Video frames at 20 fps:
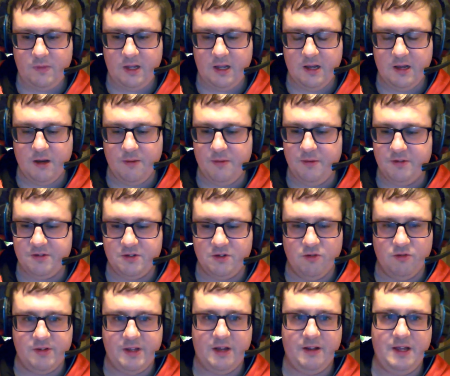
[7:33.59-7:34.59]
remember what it's
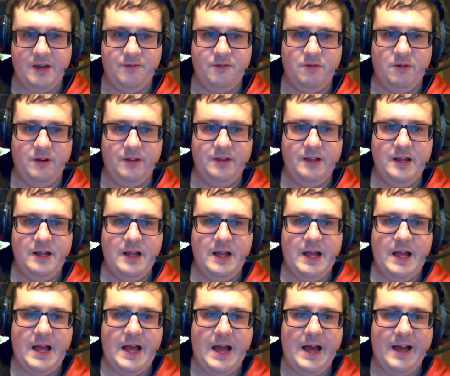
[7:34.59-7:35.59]
called now. The other one,
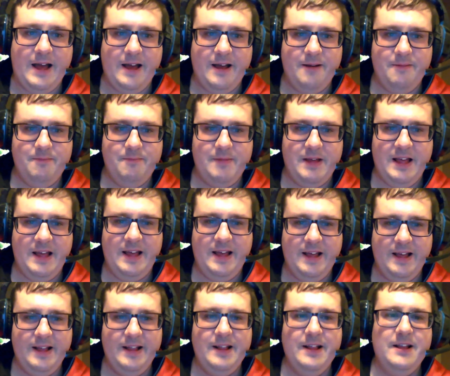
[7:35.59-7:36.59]

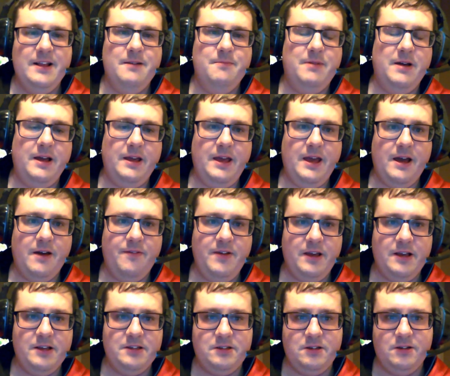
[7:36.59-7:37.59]
but yeah, I
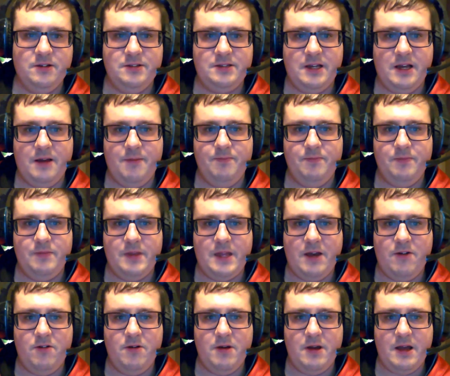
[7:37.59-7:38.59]
think it's because
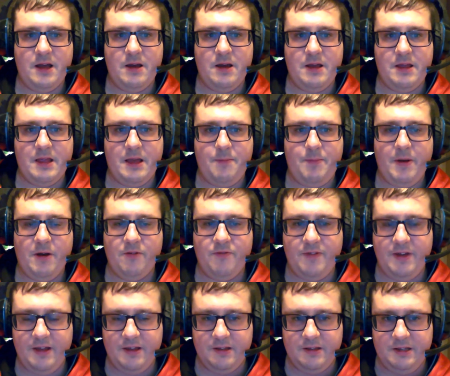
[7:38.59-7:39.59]
they built
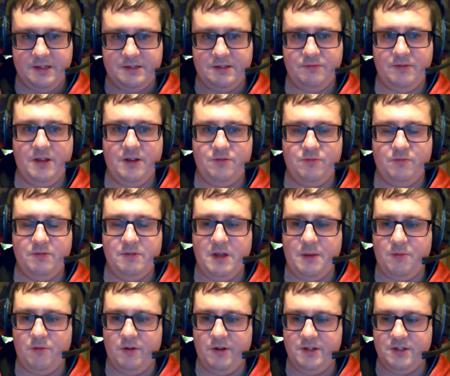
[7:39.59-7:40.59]
things. It's one of those
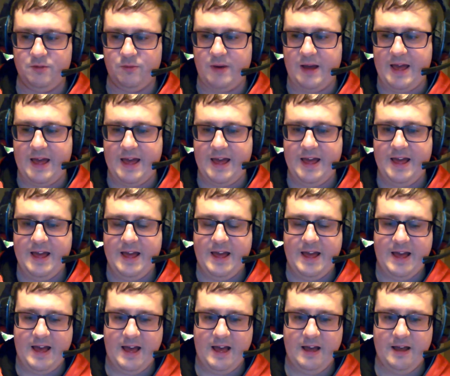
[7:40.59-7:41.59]
number ones where
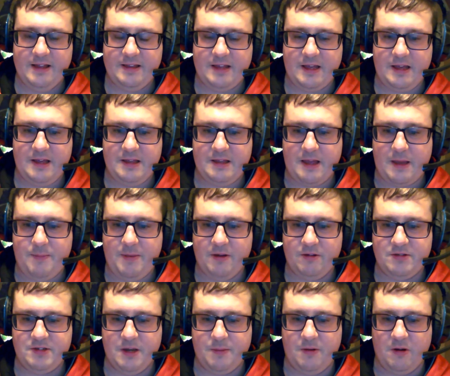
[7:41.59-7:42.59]
they
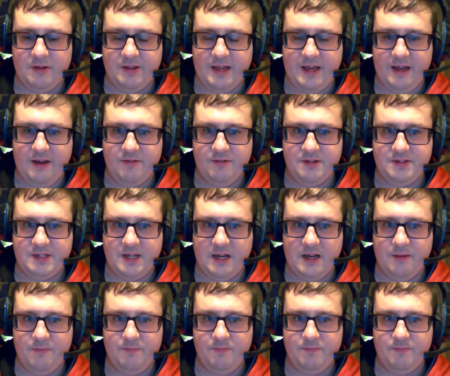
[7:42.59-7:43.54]
built up on it. It was I